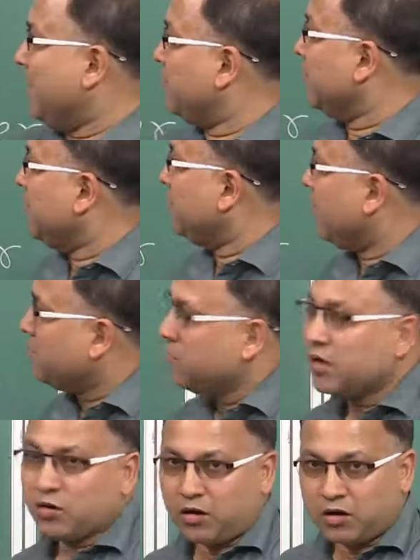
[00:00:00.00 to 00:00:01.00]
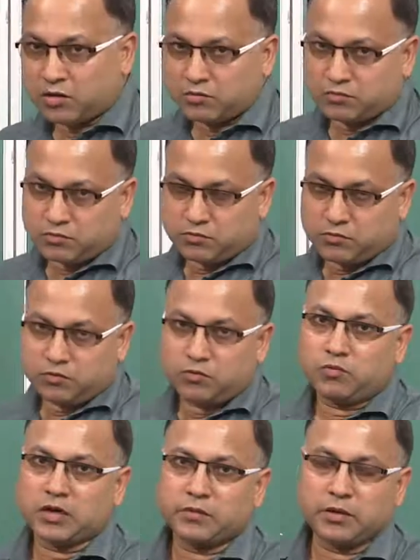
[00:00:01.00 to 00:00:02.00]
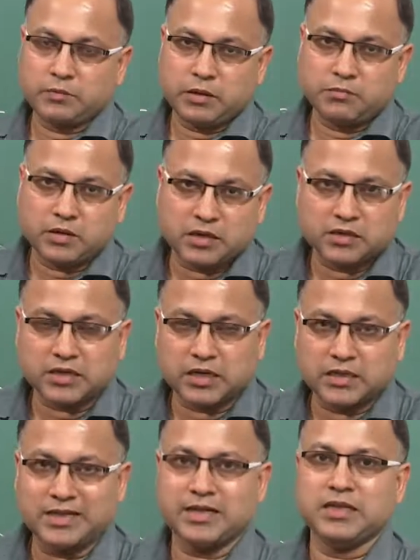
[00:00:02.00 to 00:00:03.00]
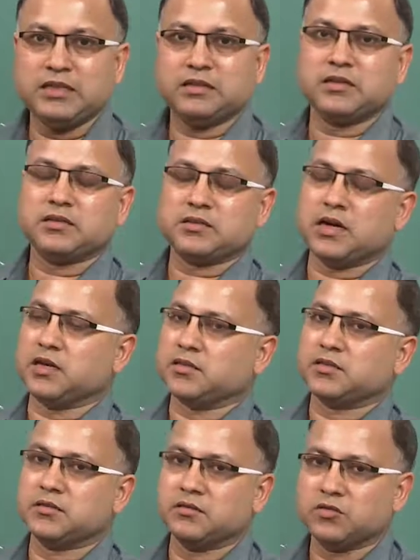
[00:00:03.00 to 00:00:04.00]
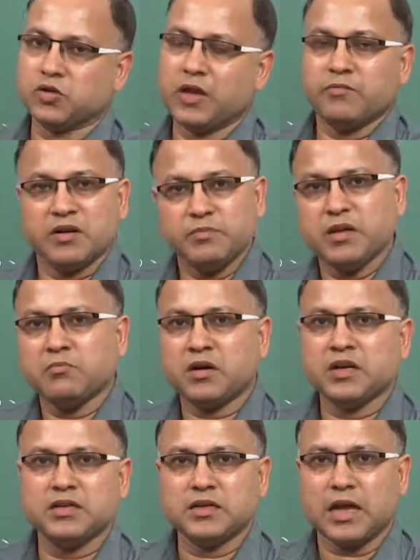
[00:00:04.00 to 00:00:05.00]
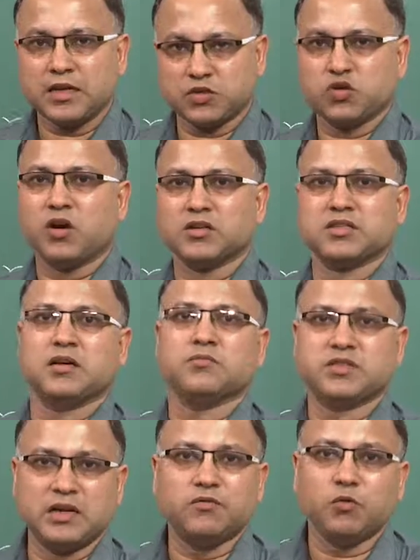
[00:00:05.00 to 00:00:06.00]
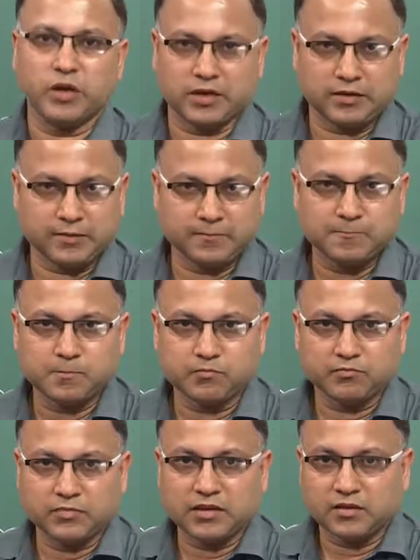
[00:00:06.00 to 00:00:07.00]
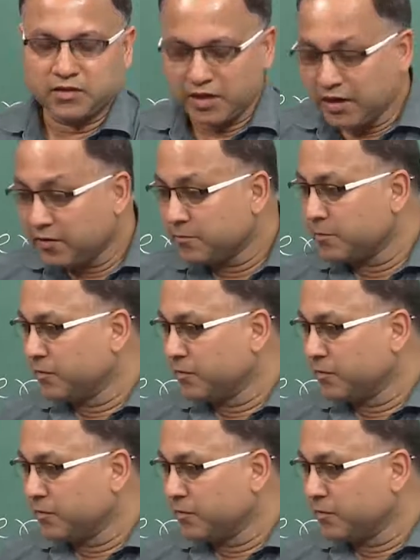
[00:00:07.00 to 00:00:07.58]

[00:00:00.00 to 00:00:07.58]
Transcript: every member or whatever members are there in the truss. So, every member has got some self weight, right.